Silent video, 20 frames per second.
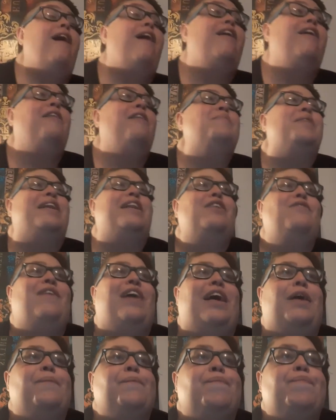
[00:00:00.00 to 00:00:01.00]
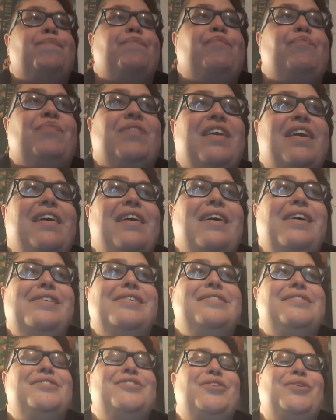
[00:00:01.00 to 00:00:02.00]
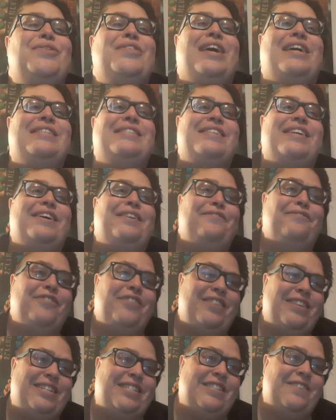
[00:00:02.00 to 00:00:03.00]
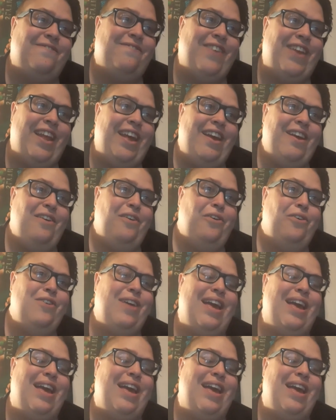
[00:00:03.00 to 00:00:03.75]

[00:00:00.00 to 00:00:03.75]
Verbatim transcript: Um, anyway, so that's it for this video,